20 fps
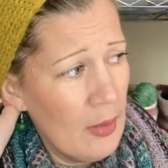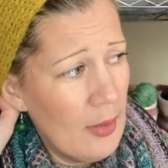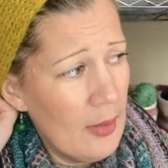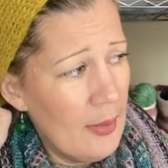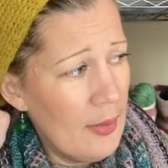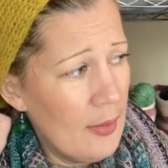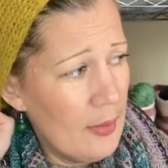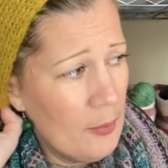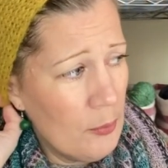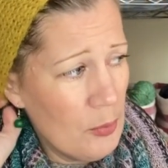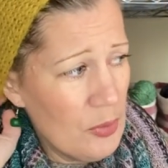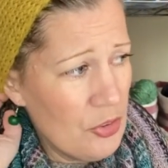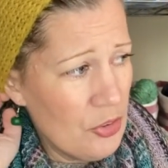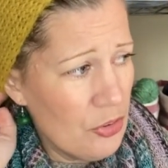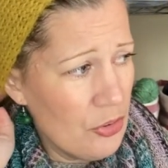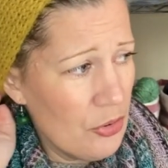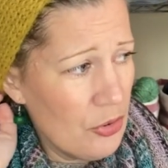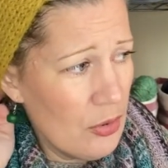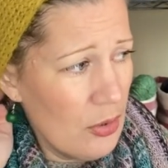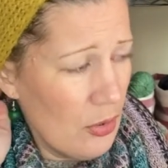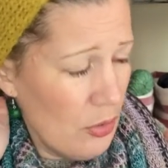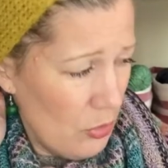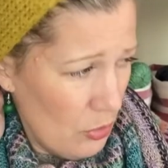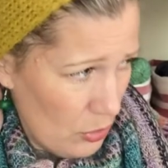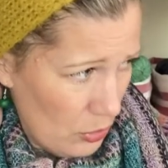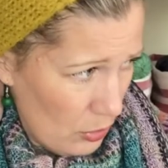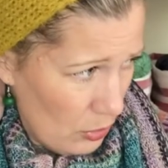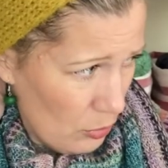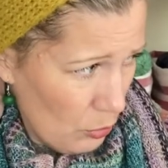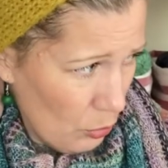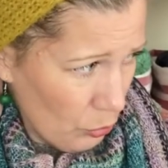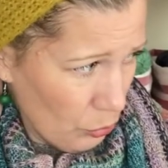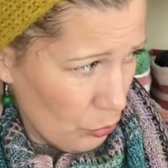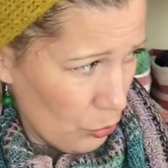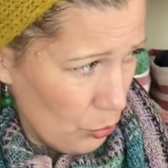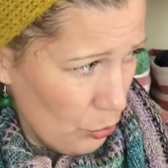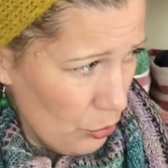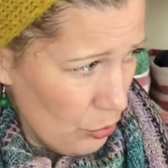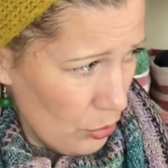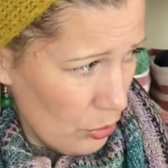um, which is it's not
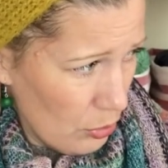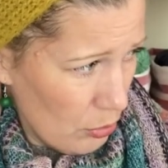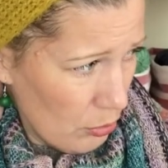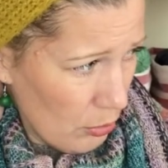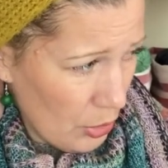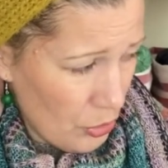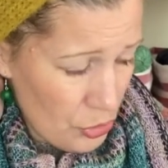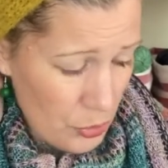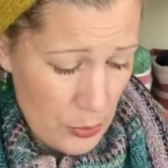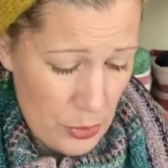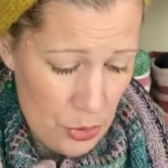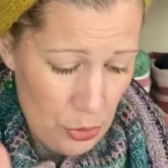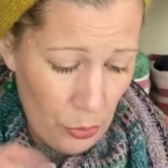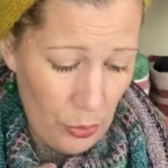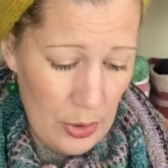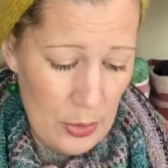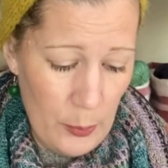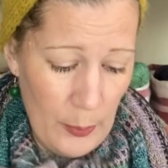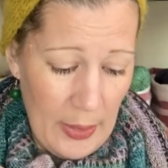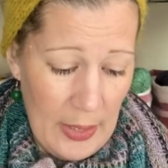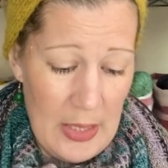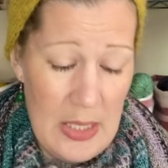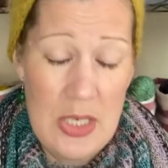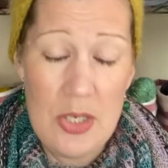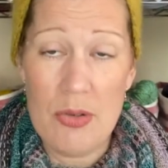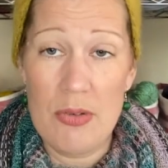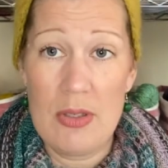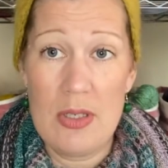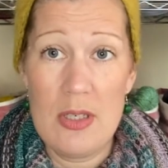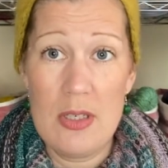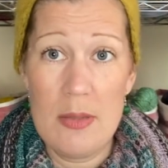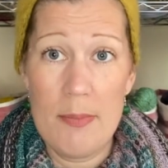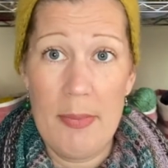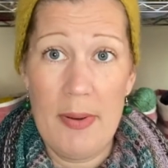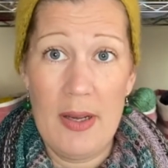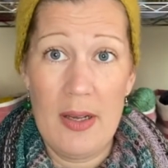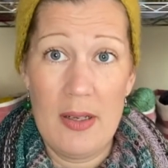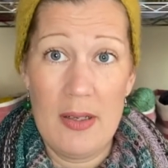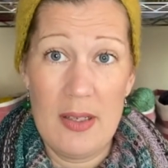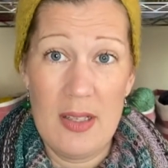good. I do enjoy it when I knit on it,
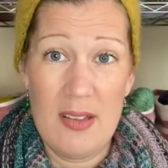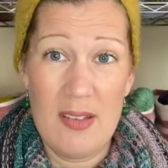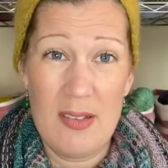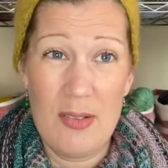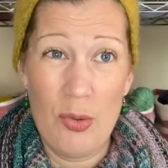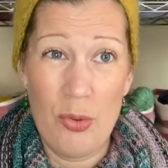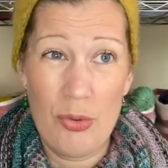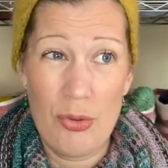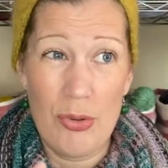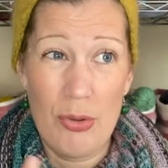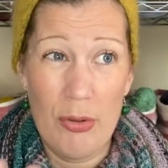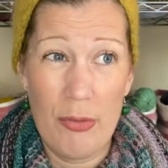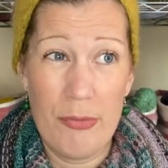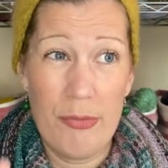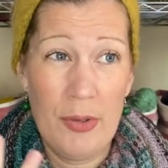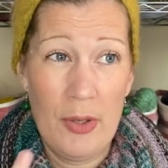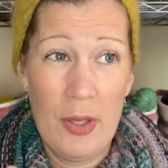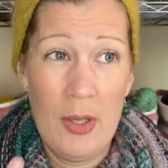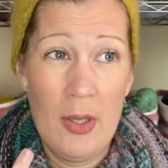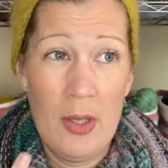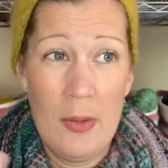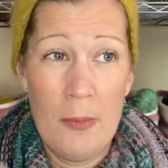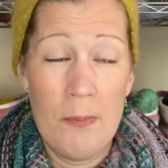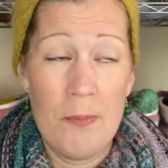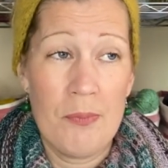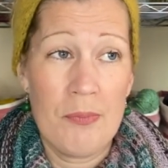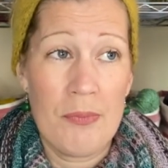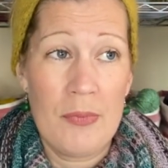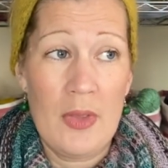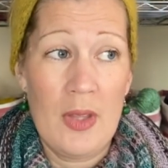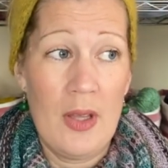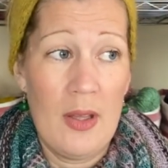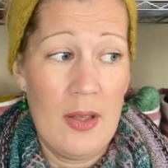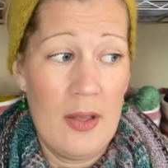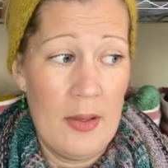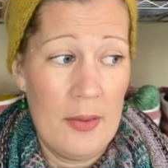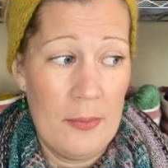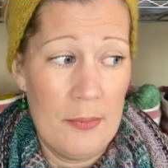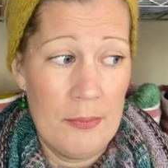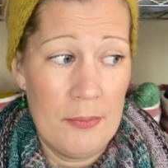but it's not sort of
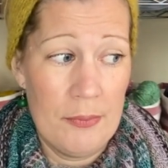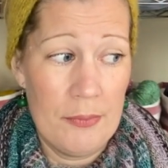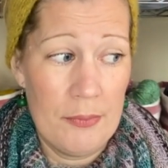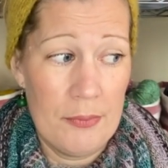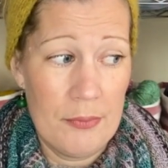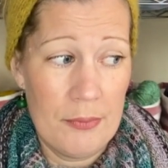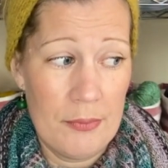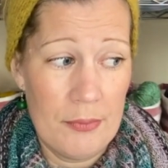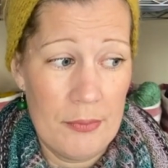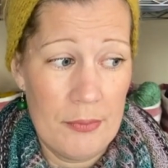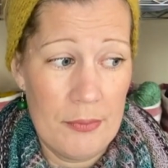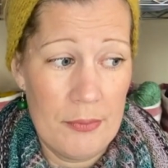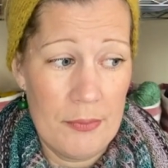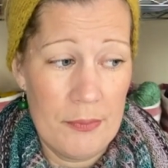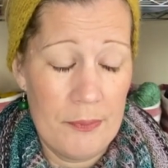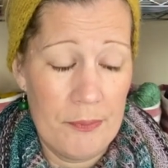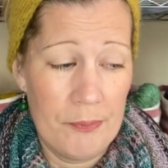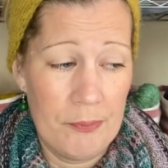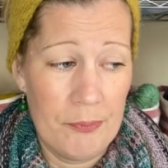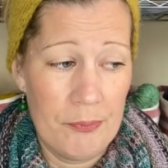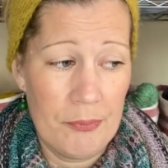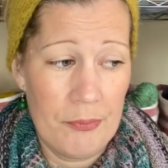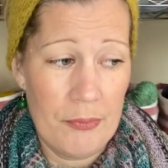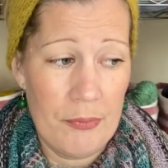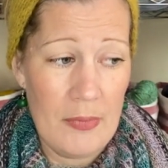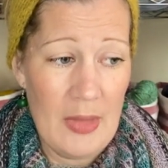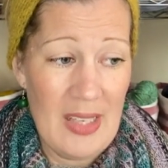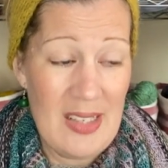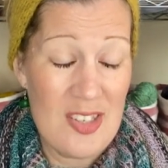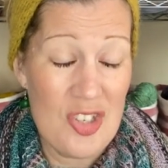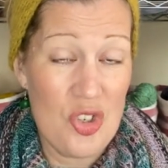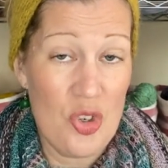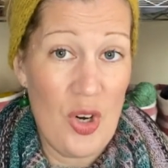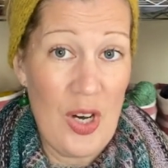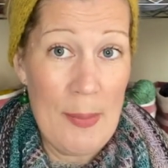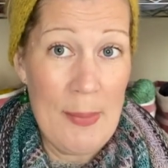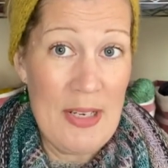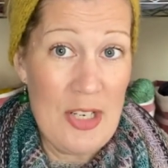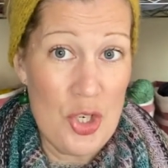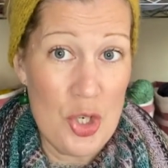um,
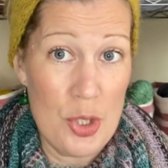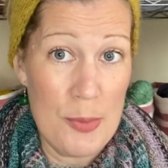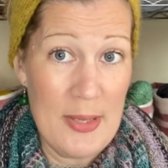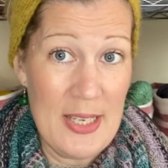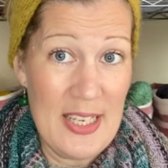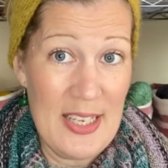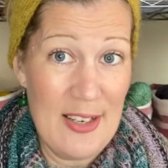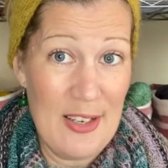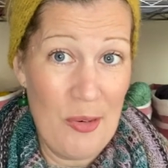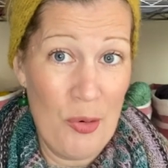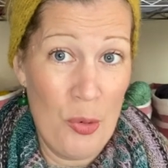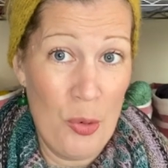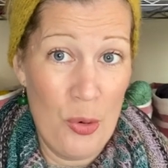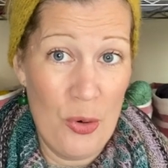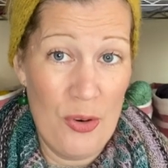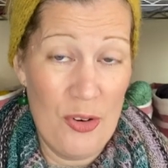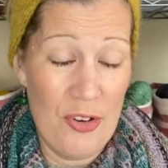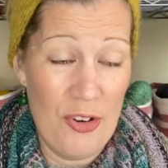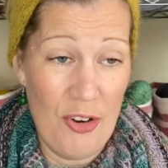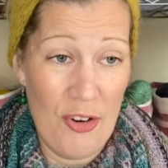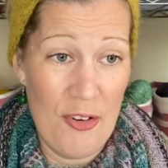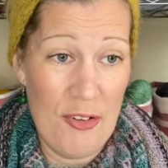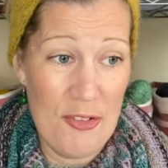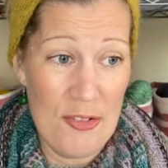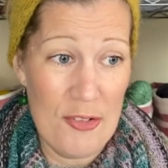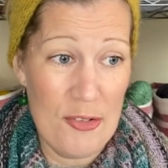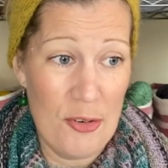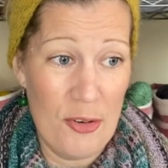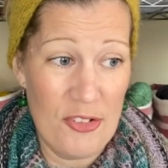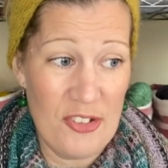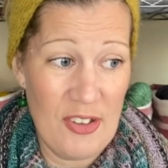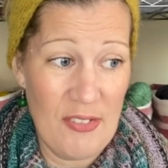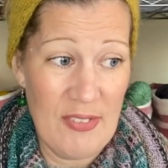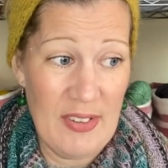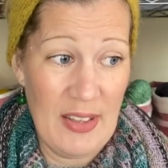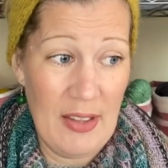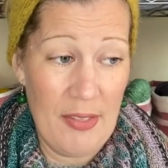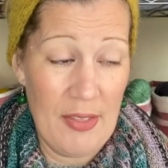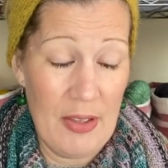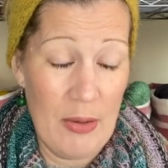screaming to me or, you know, it's not something
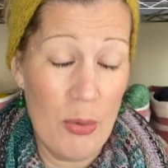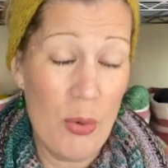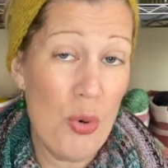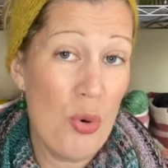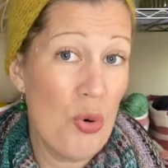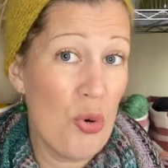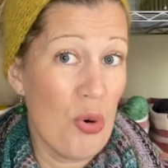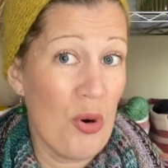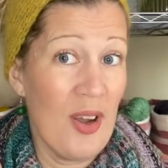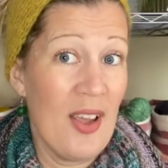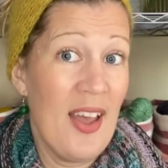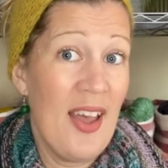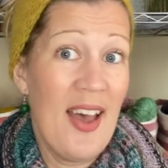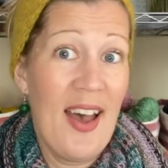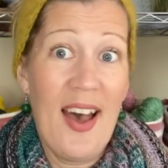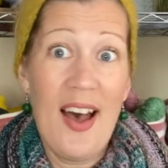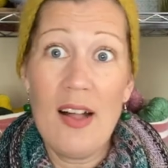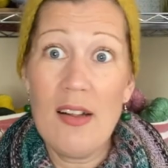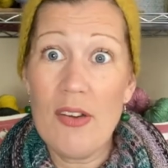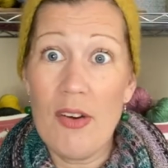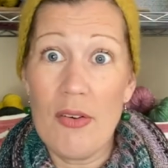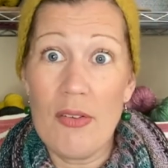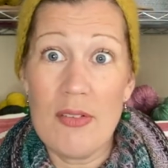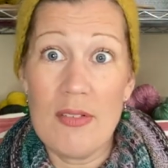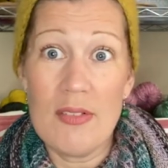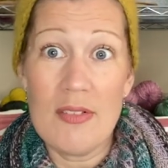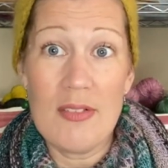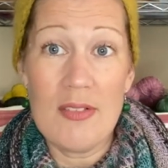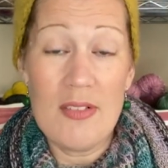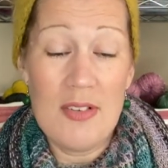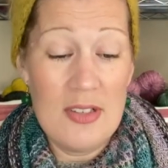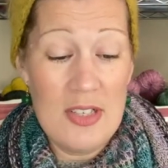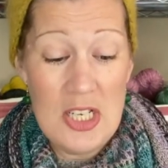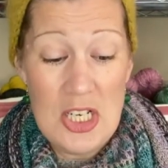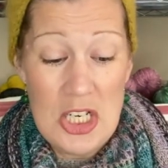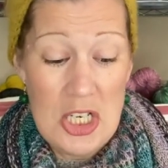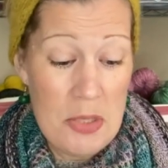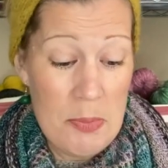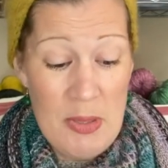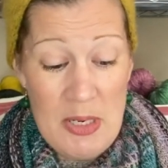that I think, oh, I'll go and
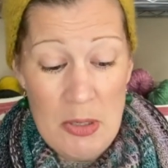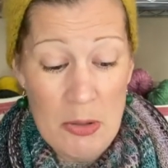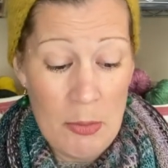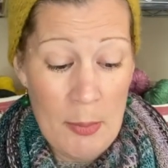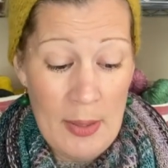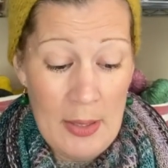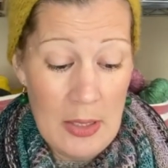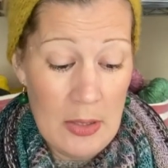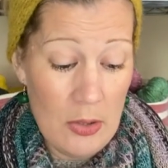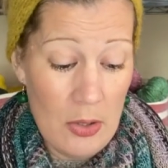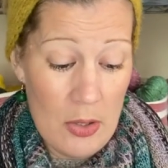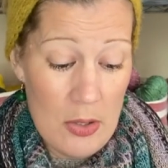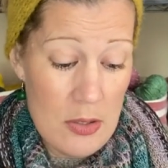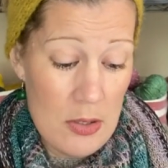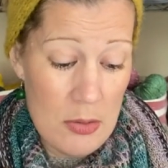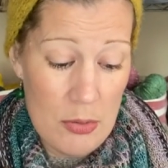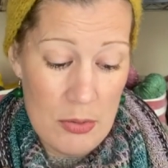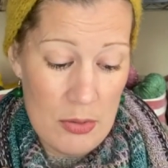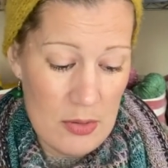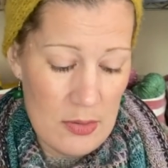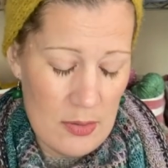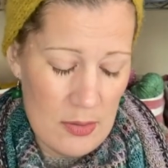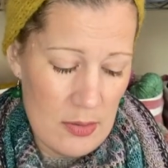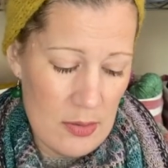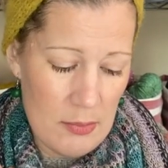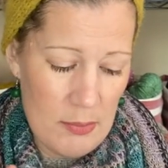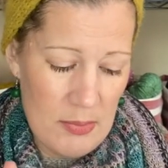knit a bit on my ghost horses